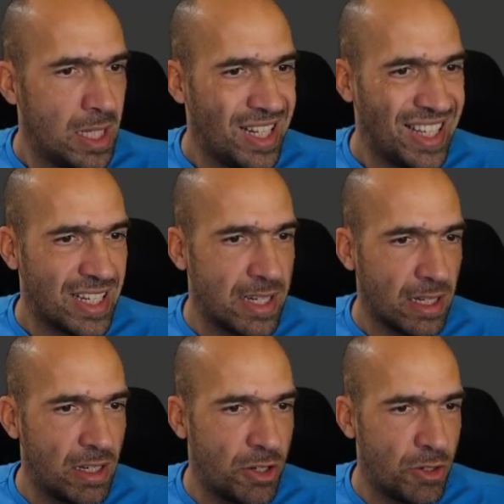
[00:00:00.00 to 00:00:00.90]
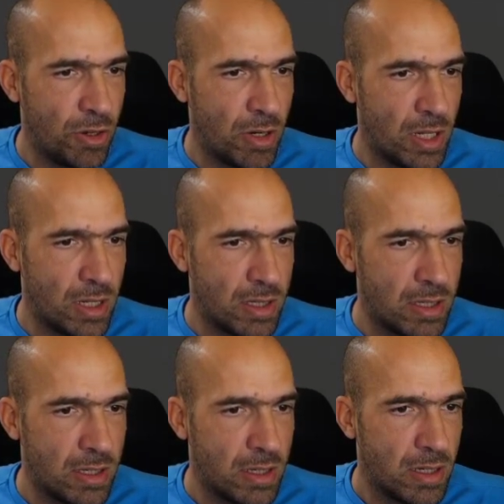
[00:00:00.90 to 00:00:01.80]
Not exactly sure that
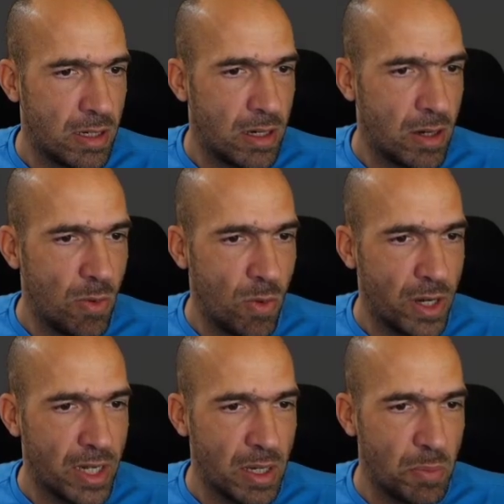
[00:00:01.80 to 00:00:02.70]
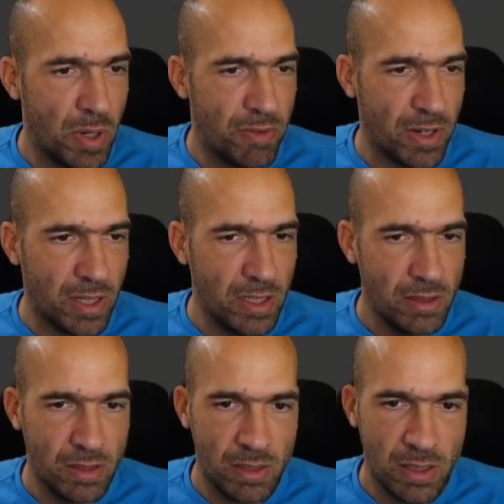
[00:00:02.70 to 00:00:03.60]
it's working
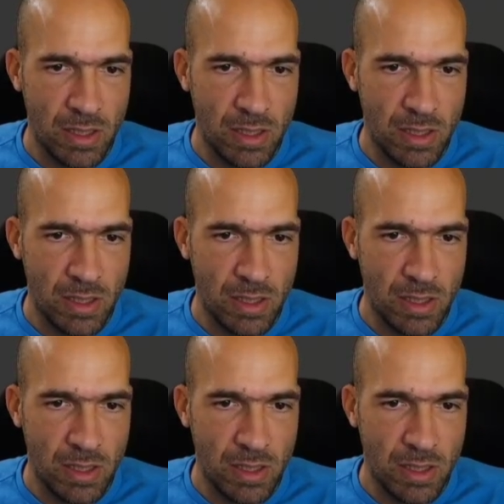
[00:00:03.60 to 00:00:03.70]
perfectly.